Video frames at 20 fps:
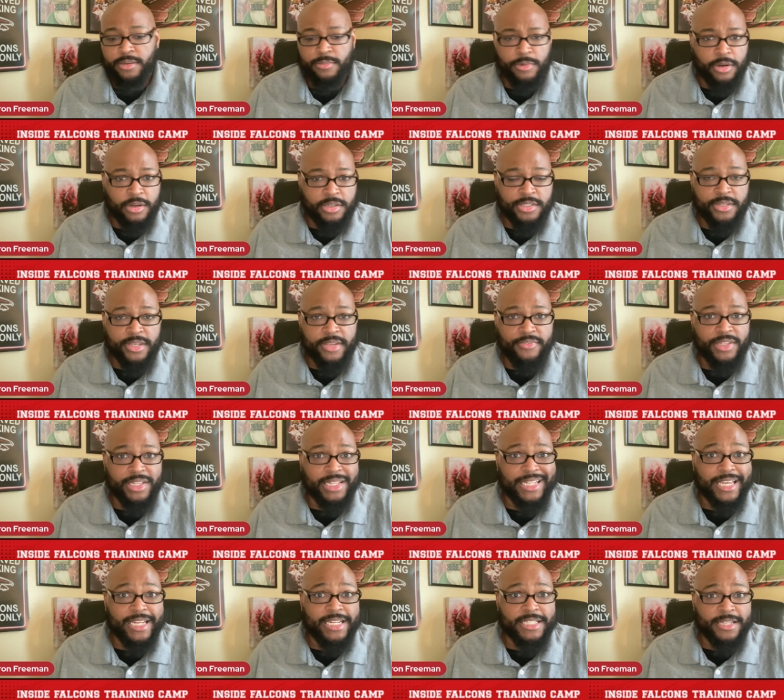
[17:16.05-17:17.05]
And we'll also give you the
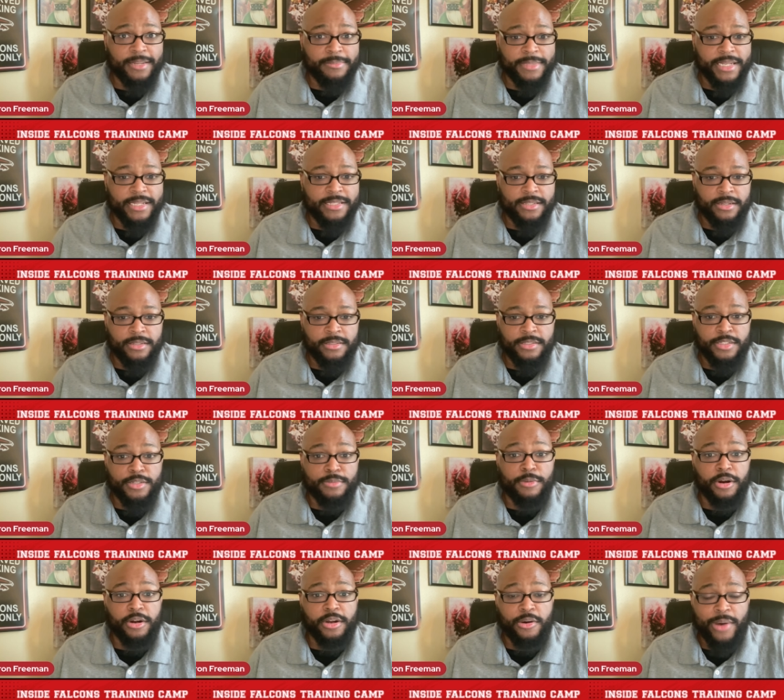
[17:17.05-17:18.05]
latest updates on
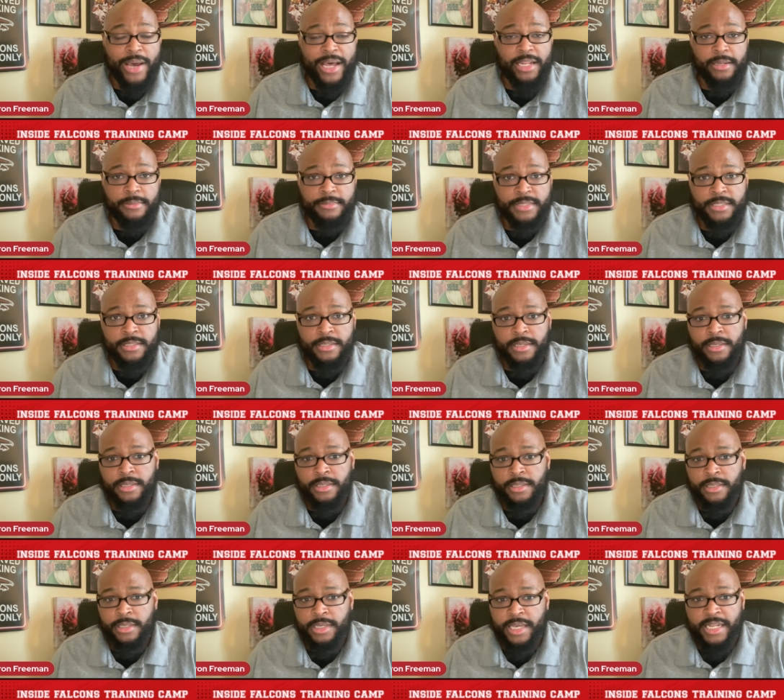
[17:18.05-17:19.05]
DeMarco Hellams
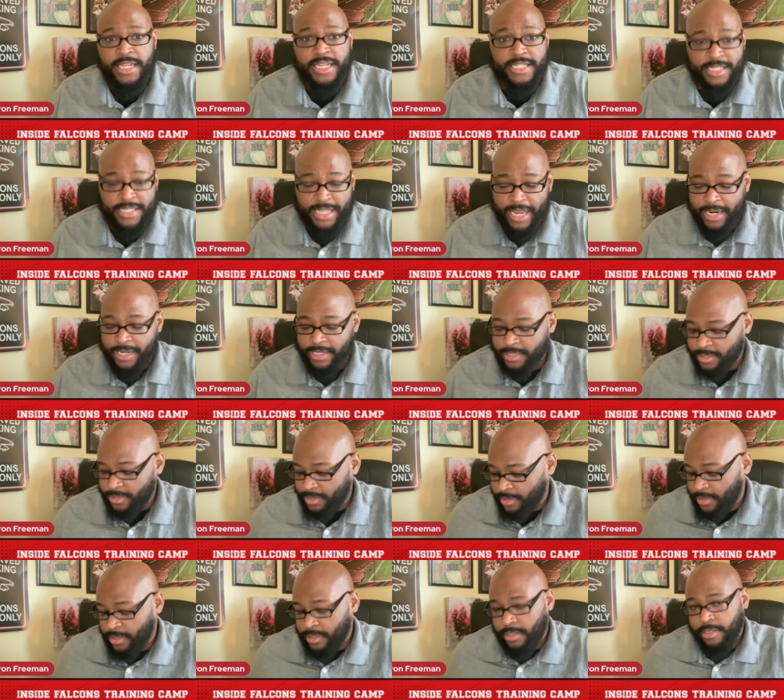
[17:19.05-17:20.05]
and his status
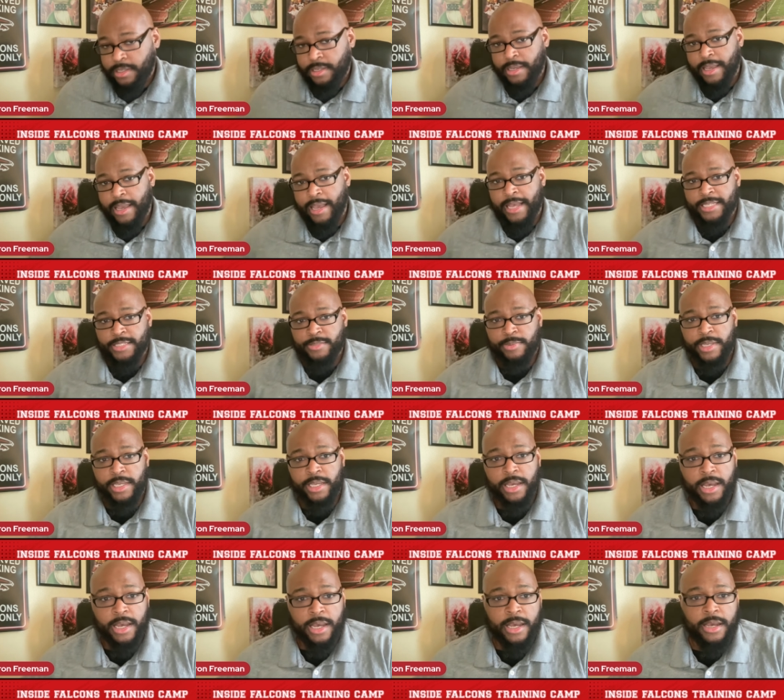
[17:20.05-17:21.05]
as
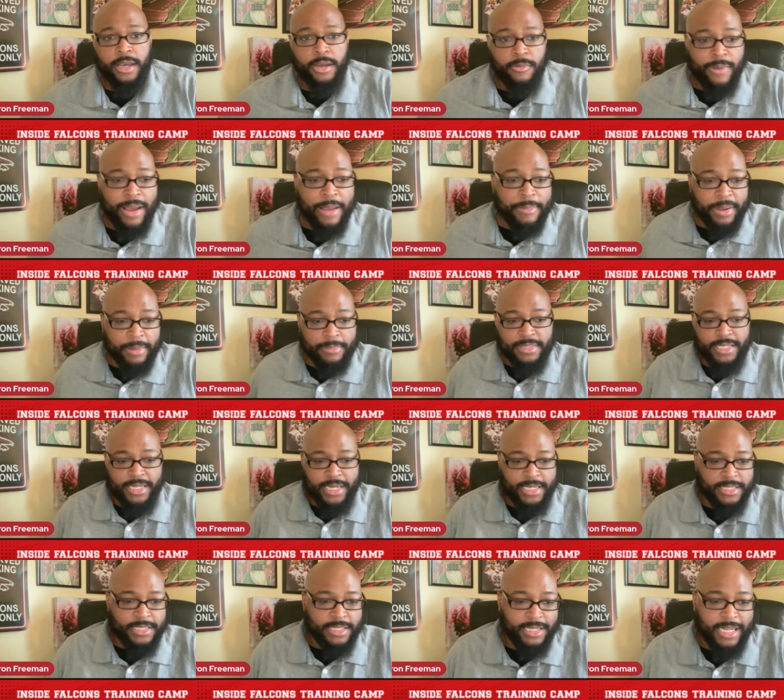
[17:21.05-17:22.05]
we uh, wrap up
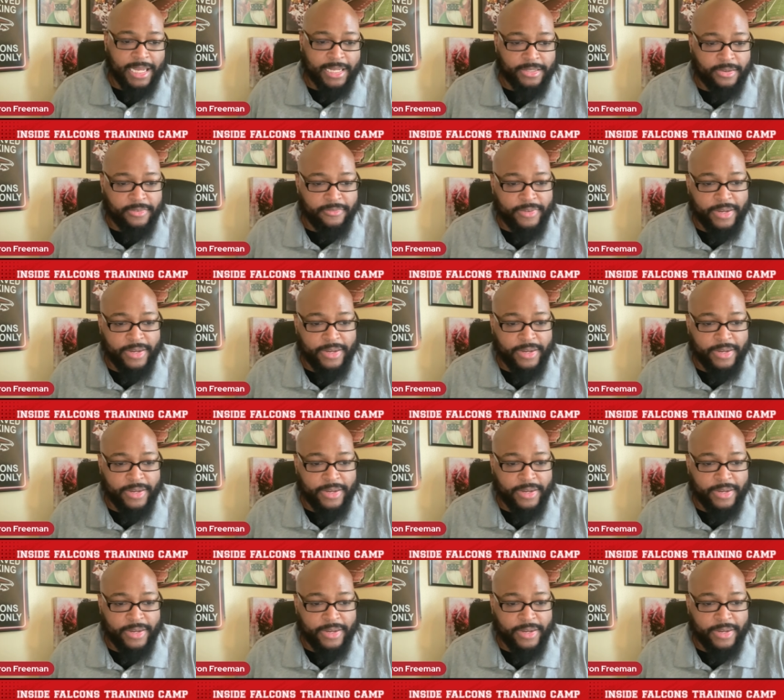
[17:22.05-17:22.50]
today's Locked on